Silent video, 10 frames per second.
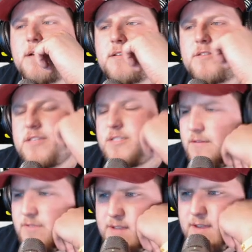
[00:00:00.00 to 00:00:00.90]
Do they still
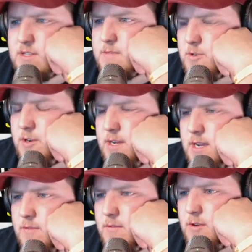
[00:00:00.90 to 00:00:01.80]
have Latavius Murray? I
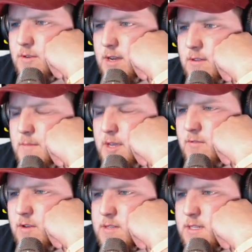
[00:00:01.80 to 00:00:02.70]
don't know now. They may have
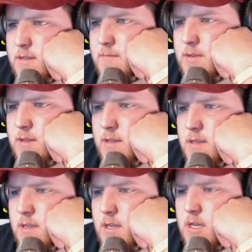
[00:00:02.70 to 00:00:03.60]
lost him.
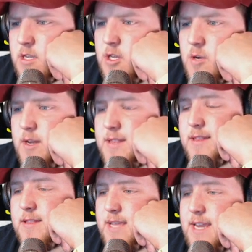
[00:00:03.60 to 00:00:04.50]
You know what?
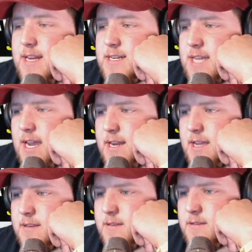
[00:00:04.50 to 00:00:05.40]
They need a tight
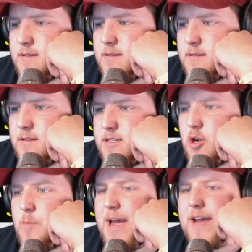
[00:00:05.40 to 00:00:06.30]
end. Let's
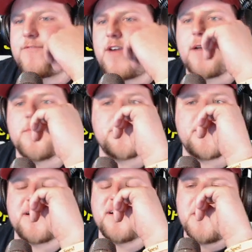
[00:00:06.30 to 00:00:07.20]
go Pat Freiermuth here.